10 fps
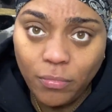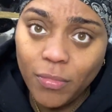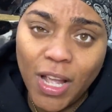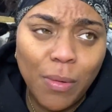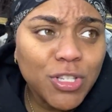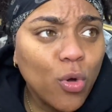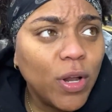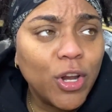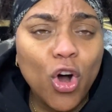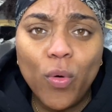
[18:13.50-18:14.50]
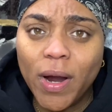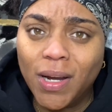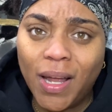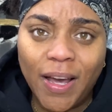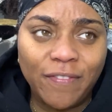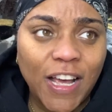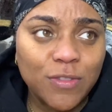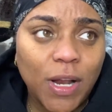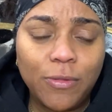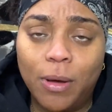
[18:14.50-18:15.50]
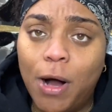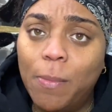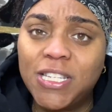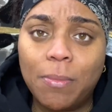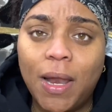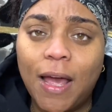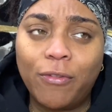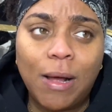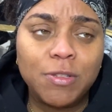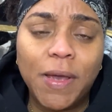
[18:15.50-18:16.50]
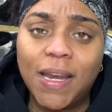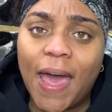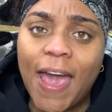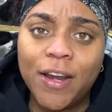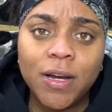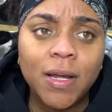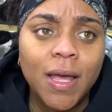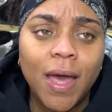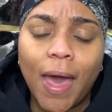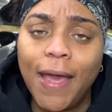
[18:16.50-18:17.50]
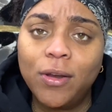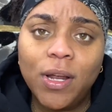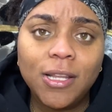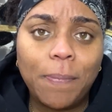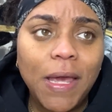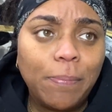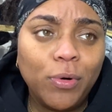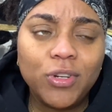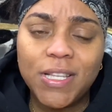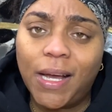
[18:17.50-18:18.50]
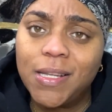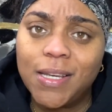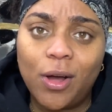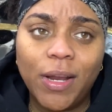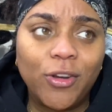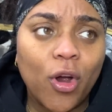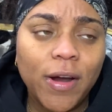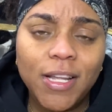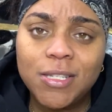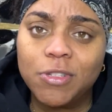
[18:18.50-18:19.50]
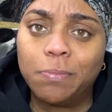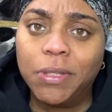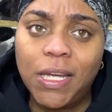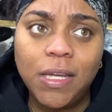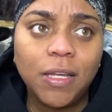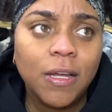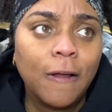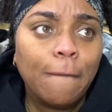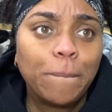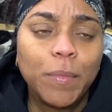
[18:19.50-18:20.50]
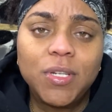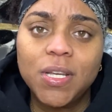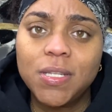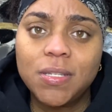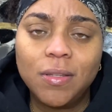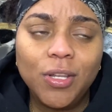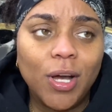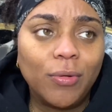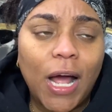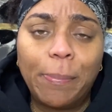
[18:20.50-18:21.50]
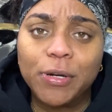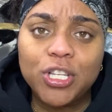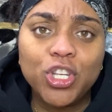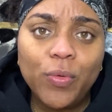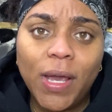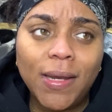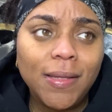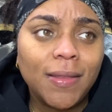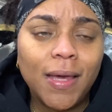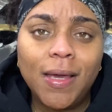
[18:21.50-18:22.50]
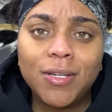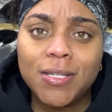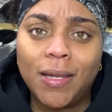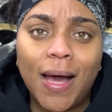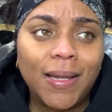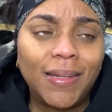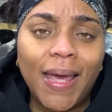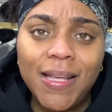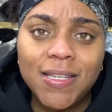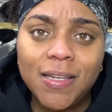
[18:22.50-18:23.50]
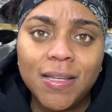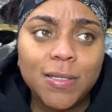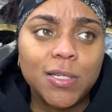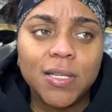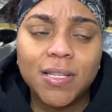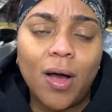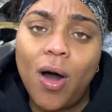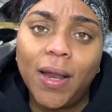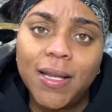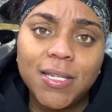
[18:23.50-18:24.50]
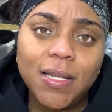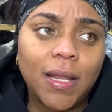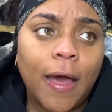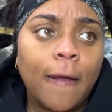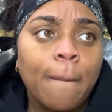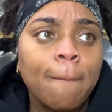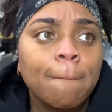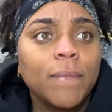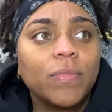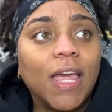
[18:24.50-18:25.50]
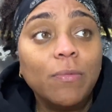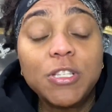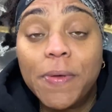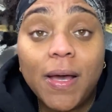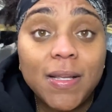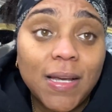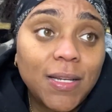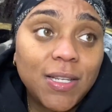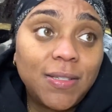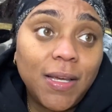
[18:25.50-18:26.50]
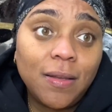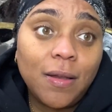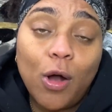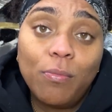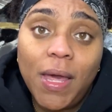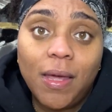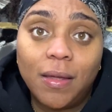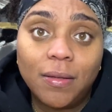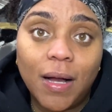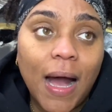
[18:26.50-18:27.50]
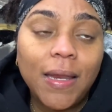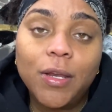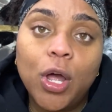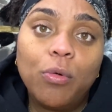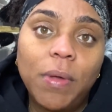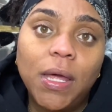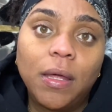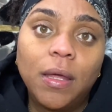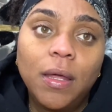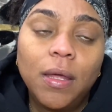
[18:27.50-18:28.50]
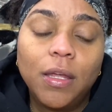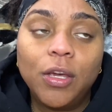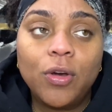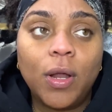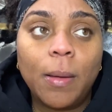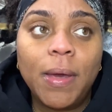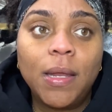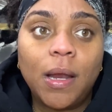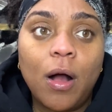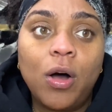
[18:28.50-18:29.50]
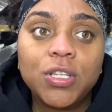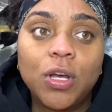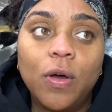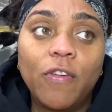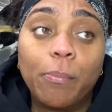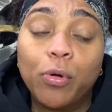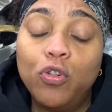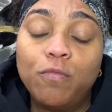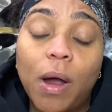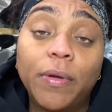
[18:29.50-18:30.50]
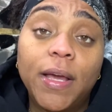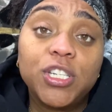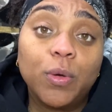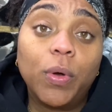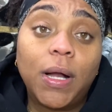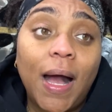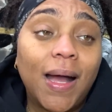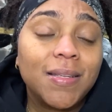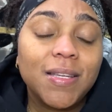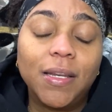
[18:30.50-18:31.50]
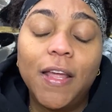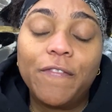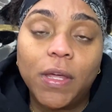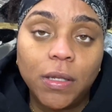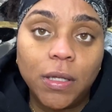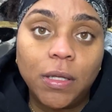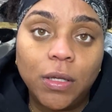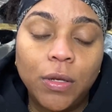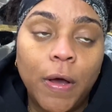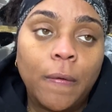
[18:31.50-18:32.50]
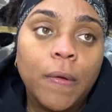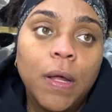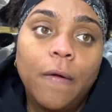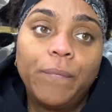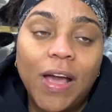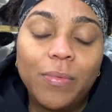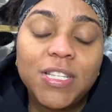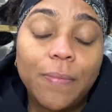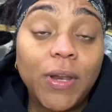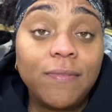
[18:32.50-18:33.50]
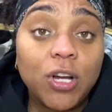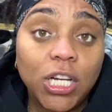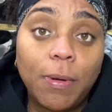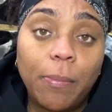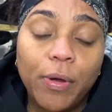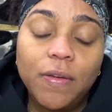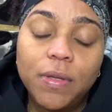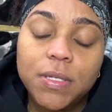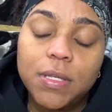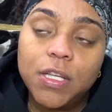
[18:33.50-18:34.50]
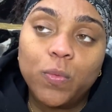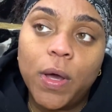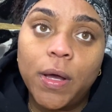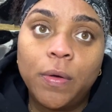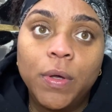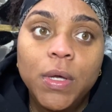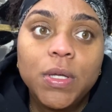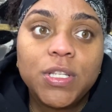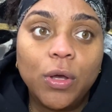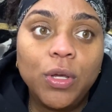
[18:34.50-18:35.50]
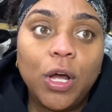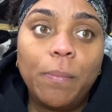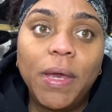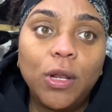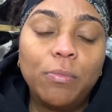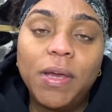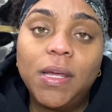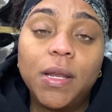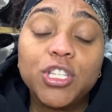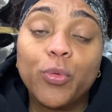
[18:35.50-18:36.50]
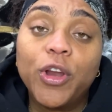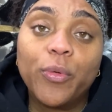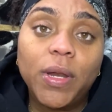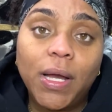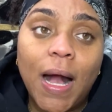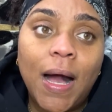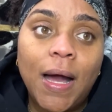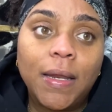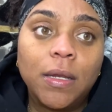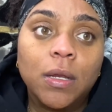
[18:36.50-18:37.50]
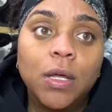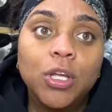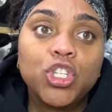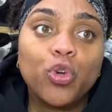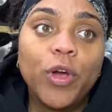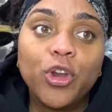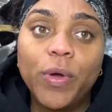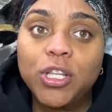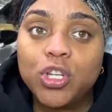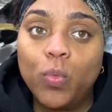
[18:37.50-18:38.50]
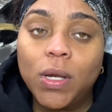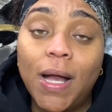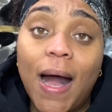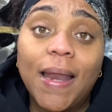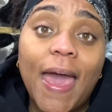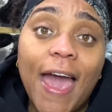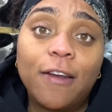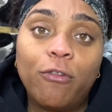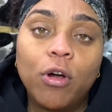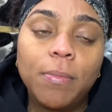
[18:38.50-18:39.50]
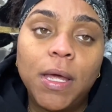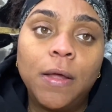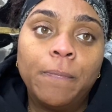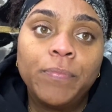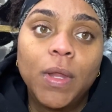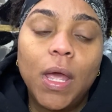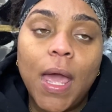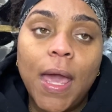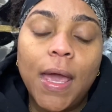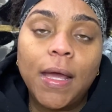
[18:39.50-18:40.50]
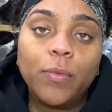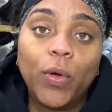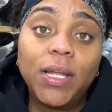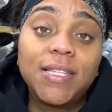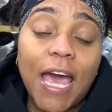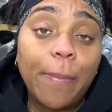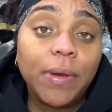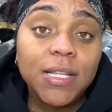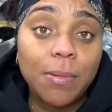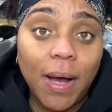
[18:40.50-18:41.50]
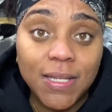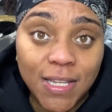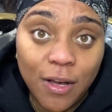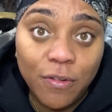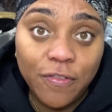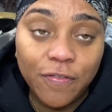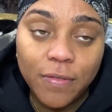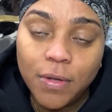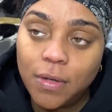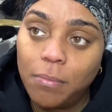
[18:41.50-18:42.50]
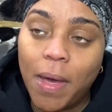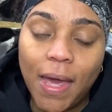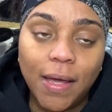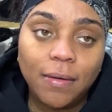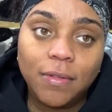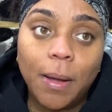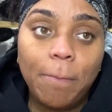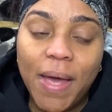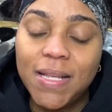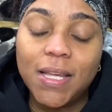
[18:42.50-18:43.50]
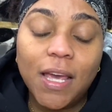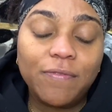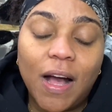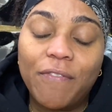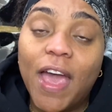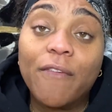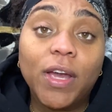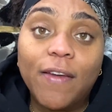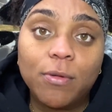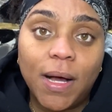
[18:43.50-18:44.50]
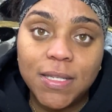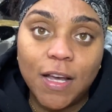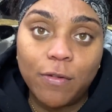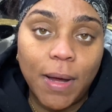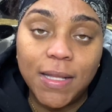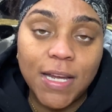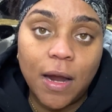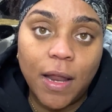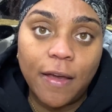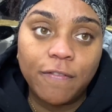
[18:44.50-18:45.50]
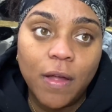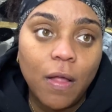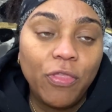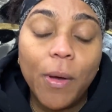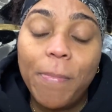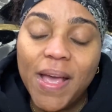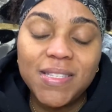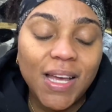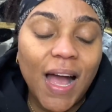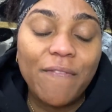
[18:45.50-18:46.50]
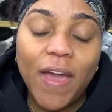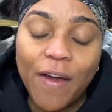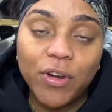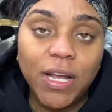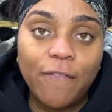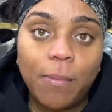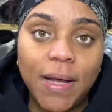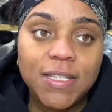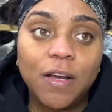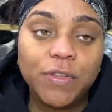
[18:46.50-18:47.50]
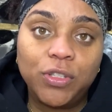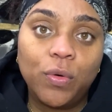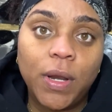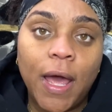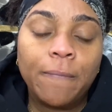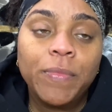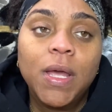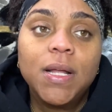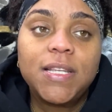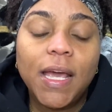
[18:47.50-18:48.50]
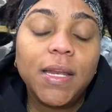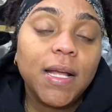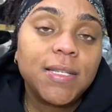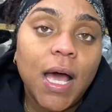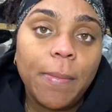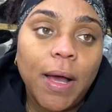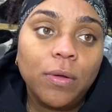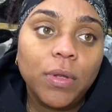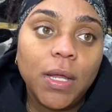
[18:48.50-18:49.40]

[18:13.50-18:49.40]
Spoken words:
I was going nowhere in life. That's when the moments in my life when I was being a hater, hating on other people. Just like I said, all that darkness, it was bleak. Just, not pursuing anything. Just a lot of laziness. Just all that shit. Like, it was because I just didn't know me. I didn't know me. You know what I mean? And I also have improved my relationship with God significantly. That was something I've talked about previously as well. So, being obedient and surrendering to God and surrendering to what God had for me and really tapping into myself, man, the best gift I've ever given myself in my entire life. The best thing I've ever done for myself is doing that, taking that time out.